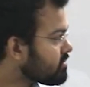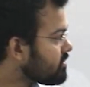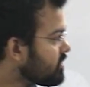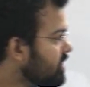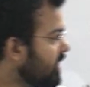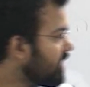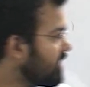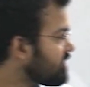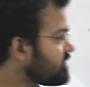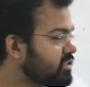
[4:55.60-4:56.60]
Here
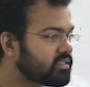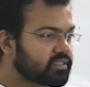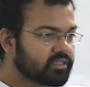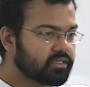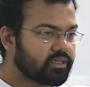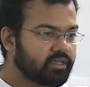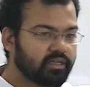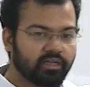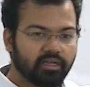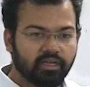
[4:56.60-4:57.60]
under this,
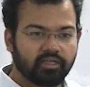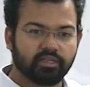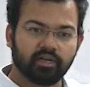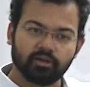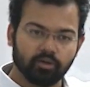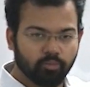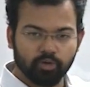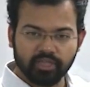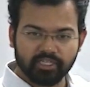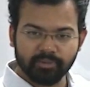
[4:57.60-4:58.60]
there are
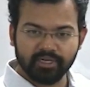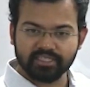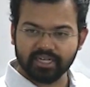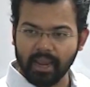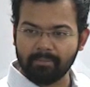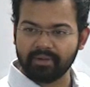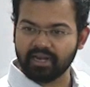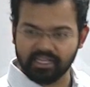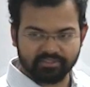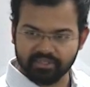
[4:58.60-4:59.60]
both expenditure
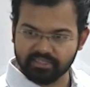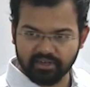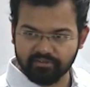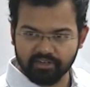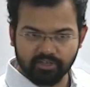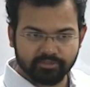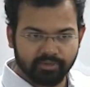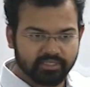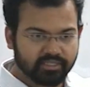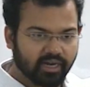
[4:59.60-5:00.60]
capital as well as revenue
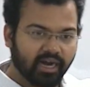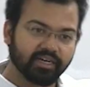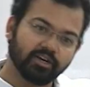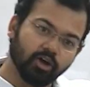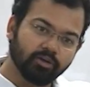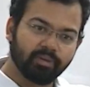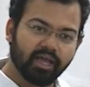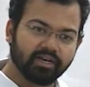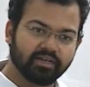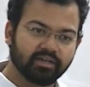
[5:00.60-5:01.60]
expenditure. Under
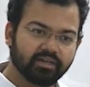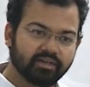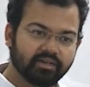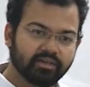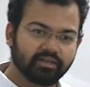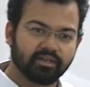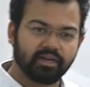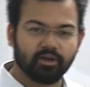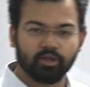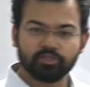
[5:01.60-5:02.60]
non-plan,
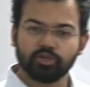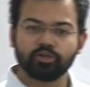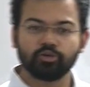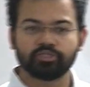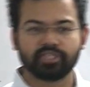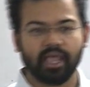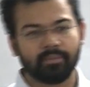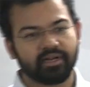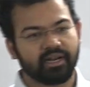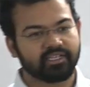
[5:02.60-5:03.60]
it also includes
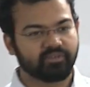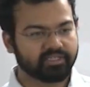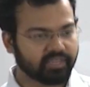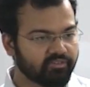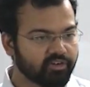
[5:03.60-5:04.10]
capital as well as revenue